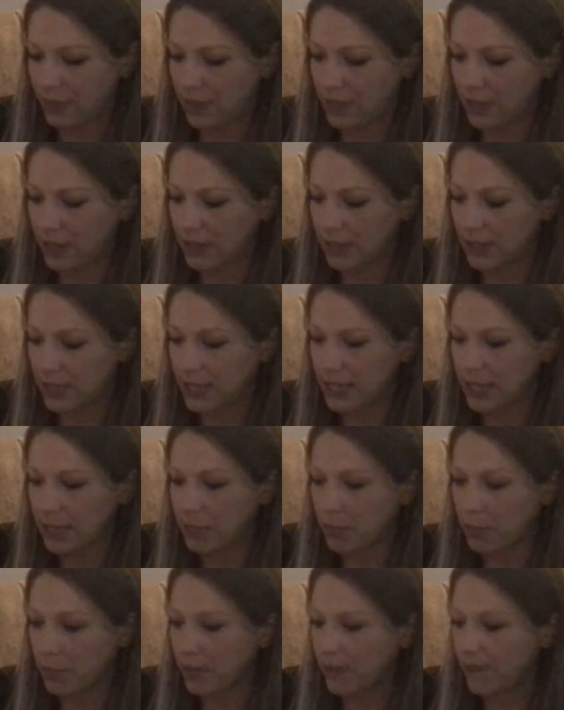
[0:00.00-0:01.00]

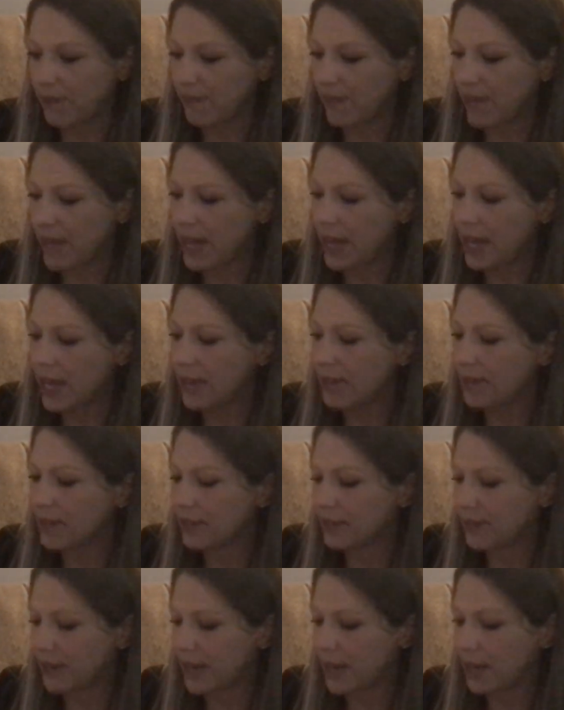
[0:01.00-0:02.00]
13.5
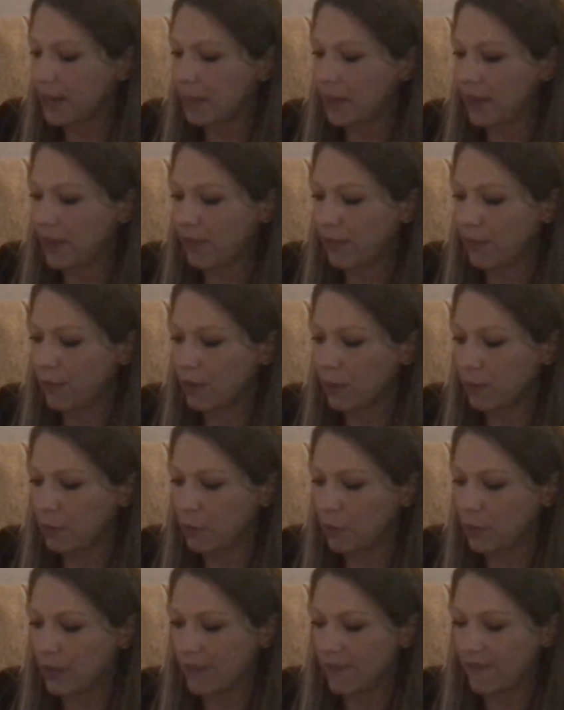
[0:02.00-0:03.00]
divided by
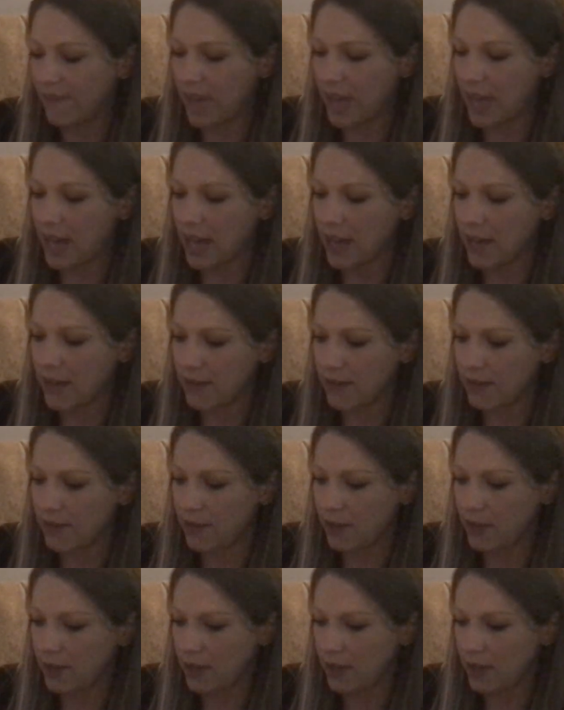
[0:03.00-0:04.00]
4.5
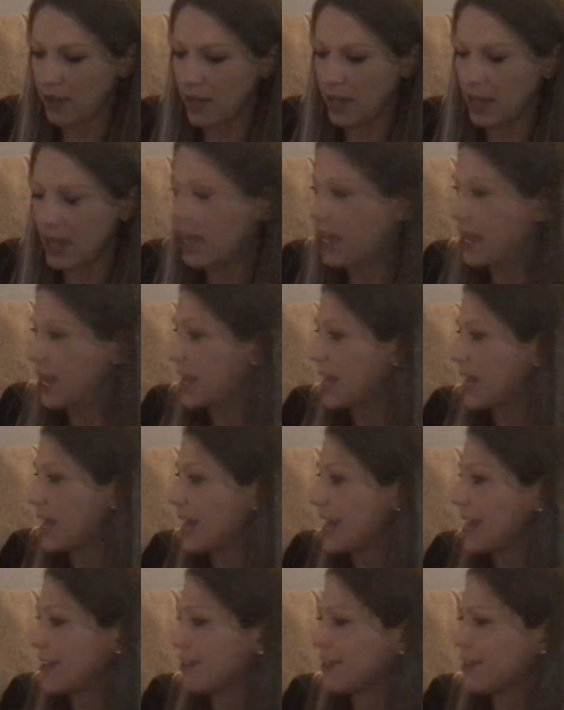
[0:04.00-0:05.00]

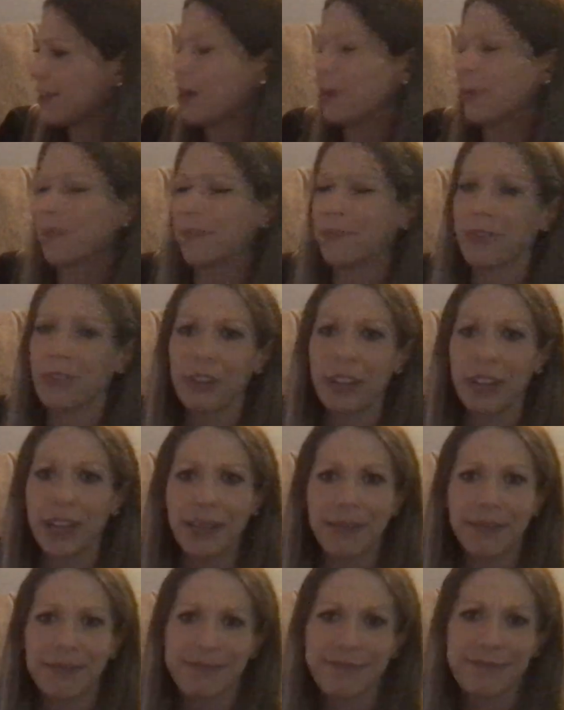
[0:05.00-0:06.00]
is,
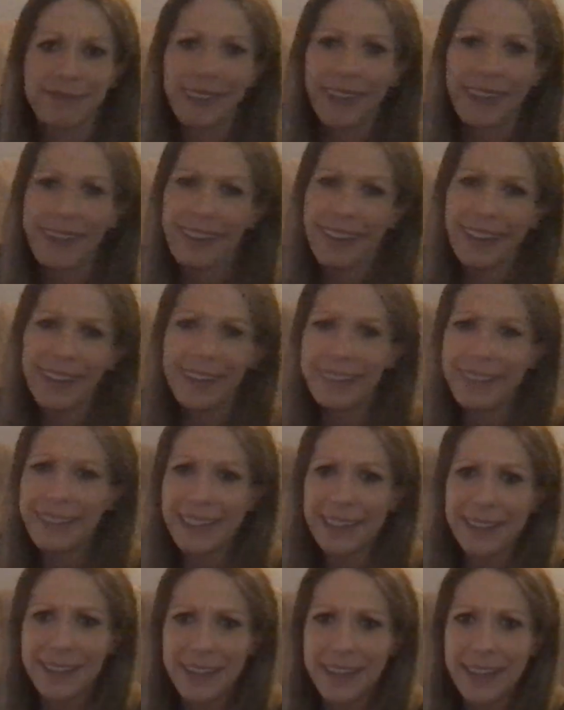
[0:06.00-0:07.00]
3. I
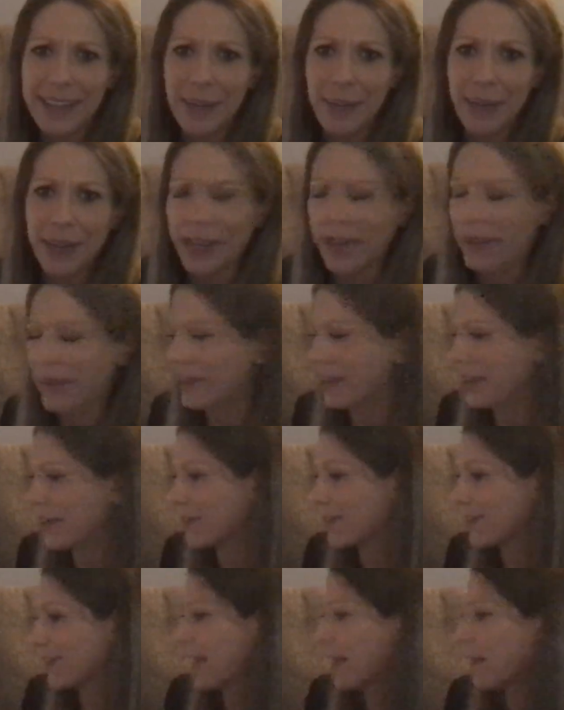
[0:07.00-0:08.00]
guess I didn't need my
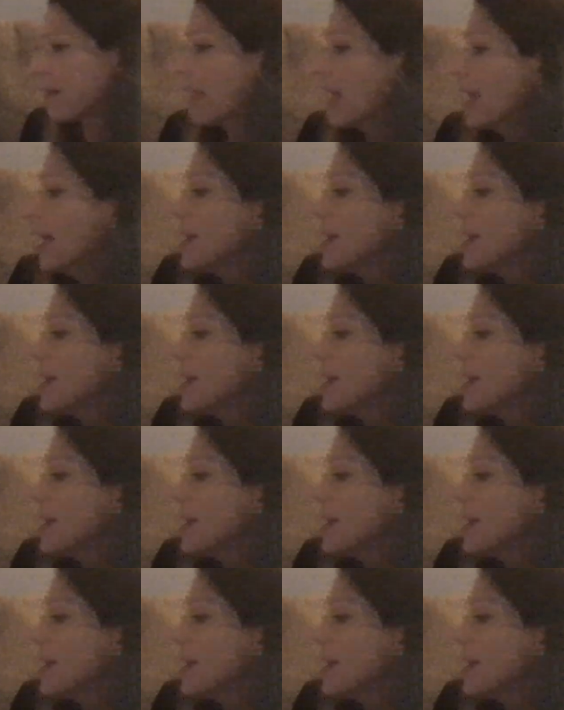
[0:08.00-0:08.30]
calculator for that.